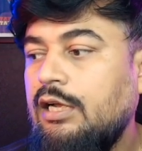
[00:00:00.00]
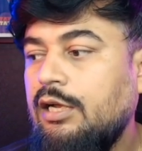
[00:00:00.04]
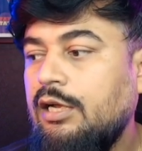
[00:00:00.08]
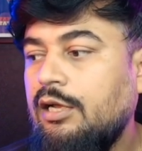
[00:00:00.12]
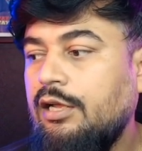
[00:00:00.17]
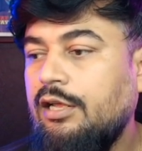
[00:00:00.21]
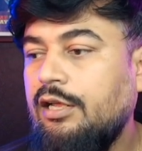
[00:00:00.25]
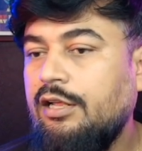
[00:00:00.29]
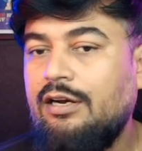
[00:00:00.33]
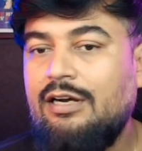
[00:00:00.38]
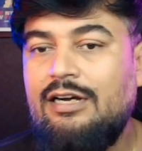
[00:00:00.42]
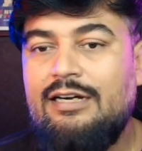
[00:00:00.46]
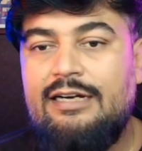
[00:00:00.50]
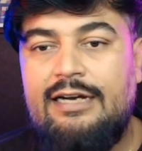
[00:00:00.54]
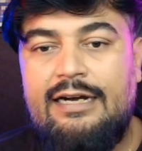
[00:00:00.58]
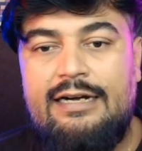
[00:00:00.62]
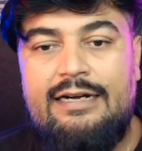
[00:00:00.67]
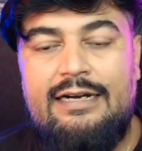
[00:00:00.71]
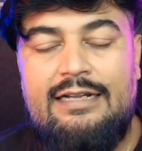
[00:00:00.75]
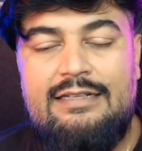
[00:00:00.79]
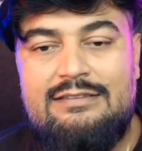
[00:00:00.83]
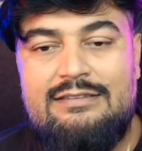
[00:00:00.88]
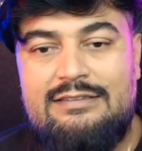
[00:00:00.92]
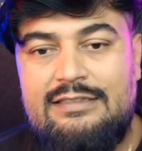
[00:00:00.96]

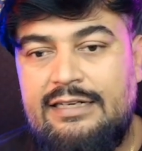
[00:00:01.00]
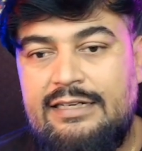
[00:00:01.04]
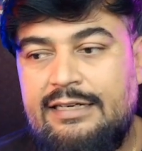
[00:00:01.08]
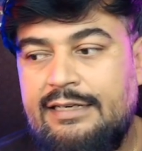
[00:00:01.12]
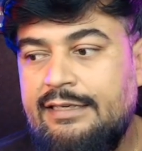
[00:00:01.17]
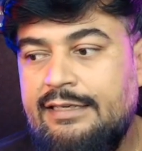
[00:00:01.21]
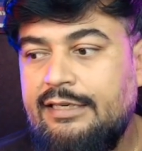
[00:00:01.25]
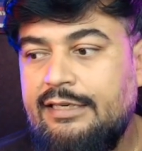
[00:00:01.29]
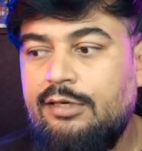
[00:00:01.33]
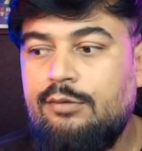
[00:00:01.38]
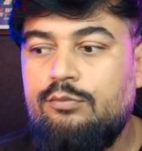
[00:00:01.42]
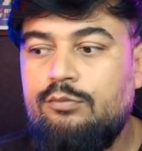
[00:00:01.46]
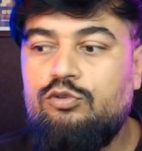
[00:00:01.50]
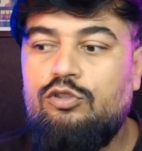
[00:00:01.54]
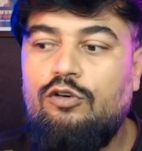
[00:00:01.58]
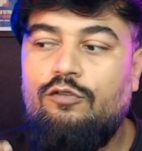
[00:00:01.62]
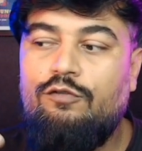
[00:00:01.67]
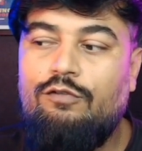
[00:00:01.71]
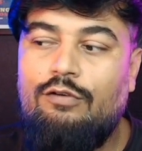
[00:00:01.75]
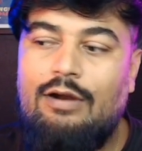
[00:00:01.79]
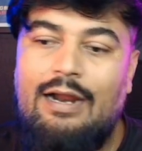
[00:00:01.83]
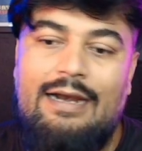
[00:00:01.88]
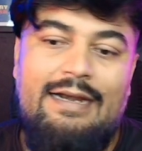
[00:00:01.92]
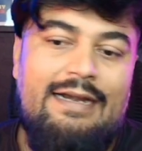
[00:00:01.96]
redundancy in terms
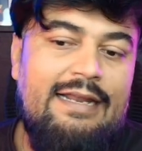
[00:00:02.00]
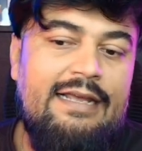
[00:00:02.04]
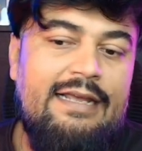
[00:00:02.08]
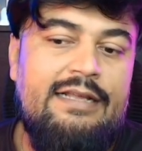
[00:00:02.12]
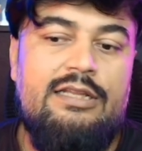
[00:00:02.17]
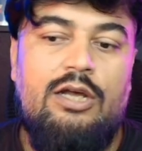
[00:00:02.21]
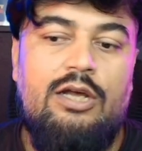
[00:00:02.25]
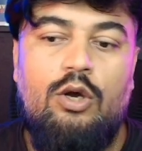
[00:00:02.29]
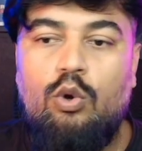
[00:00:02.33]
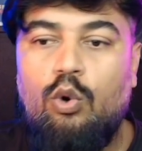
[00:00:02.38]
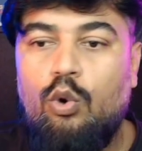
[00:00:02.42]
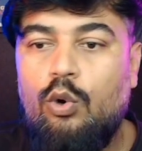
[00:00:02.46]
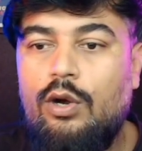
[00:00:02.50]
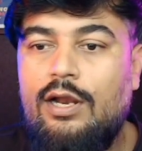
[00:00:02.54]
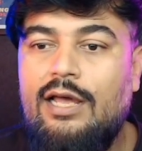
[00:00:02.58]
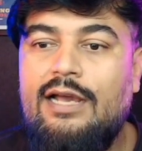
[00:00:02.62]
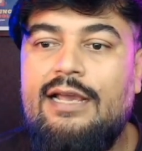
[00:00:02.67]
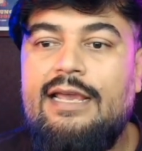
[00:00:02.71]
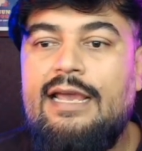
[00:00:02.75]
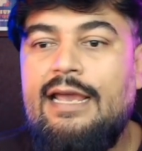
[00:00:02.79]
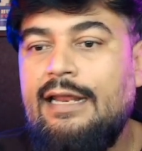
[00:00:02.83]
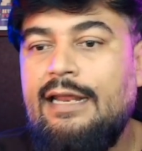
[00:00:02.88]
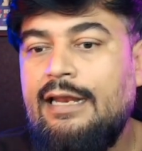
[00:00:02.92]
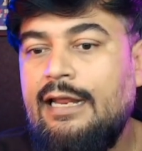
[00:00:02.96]
of writing the code
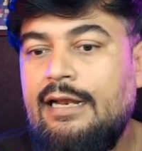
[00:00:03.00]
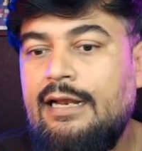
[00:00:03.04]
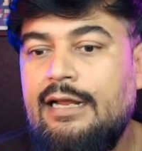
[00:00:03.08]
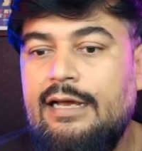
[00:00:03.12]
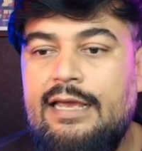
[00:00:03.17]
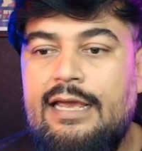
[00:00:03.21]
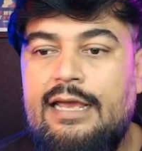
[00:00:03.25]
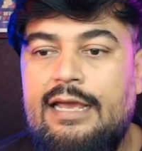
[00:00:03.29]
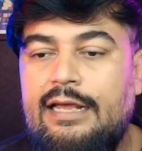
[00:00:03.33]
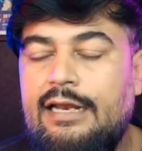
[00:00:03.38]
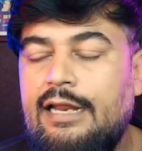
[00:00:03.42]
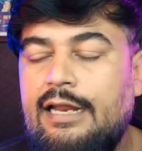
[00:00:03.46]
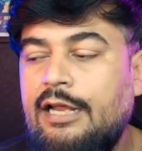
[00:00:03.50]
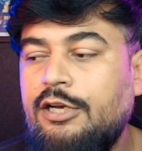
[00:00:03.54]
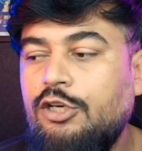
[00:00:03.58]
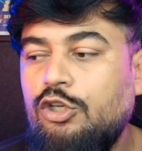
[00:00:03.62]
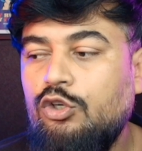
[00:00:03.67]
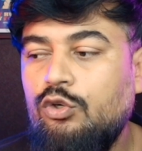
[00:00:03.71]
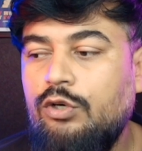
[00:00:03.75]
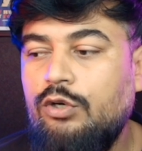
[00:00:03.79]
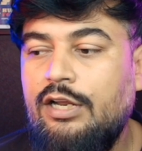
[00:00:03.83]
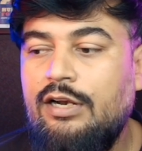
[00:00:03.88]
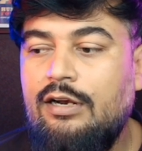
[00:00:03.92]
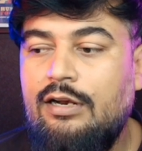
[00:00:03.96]
again and again, and
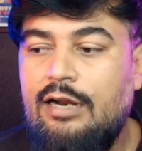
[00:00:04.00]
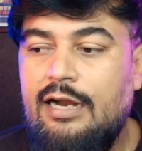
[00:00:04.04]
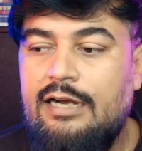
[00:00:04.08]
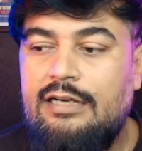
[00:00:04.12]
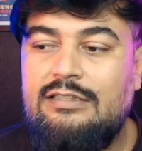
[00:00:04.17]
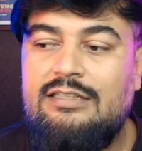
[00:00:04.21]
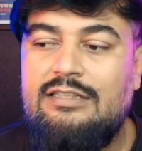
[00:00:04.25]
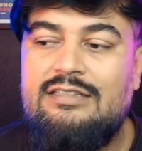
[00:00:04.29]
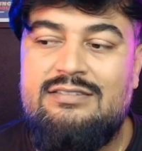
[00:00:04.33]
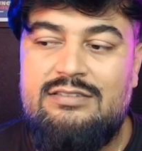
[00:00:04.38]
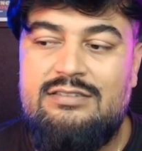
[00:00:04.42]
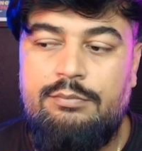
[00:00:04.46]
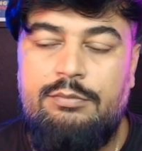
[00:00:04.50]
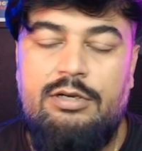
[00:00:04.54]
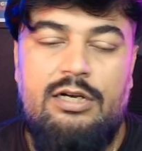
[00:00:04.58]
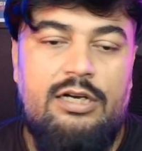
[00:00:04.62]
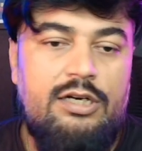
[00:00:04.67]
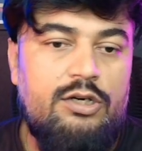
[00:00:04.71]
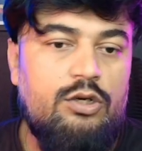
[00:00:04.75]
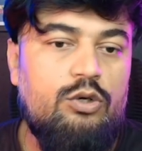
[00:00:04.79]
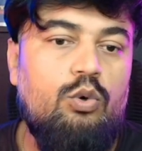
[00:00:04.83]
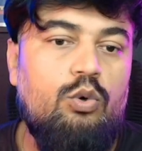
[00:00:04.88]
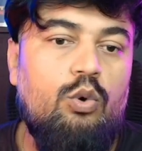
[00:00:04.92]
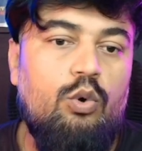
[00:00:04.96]
you can write the
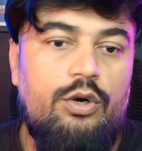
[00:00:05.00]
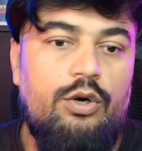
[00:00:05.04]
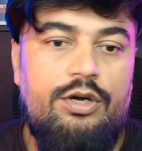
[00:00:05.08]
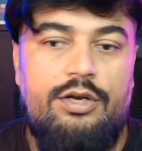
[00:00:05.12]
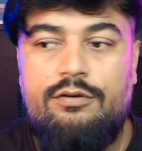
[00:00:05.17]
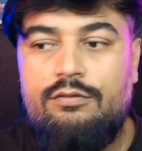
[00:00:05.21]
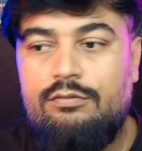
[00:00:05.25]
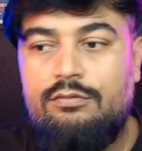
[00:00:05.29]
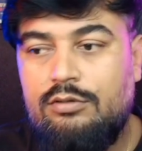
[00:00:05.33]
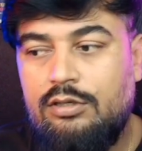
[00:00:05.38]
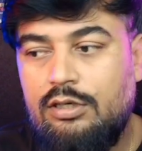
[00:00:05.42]
similar code